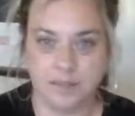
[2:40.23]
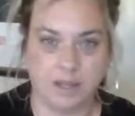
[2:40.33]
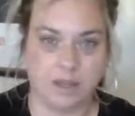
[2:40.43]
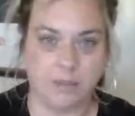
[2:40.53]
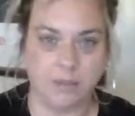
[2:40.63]

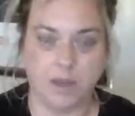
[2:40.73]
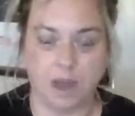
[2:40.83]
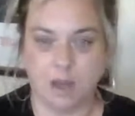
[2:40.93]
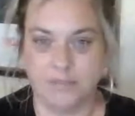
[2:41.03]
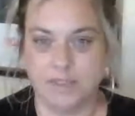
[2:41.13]

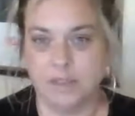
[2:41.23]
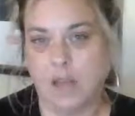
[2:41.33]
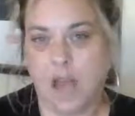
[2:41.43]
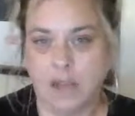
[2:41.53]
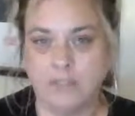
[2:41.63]
the
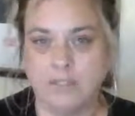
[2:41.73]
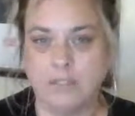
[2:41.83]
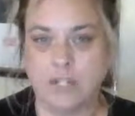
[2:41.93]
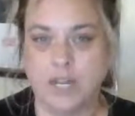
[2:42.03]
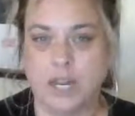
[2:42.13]
live
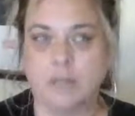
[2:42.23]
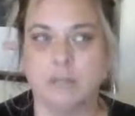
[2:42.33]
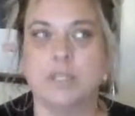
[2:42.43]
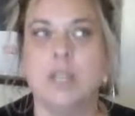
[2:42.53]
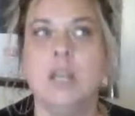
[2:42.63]

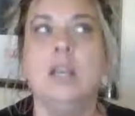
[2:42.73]
streams,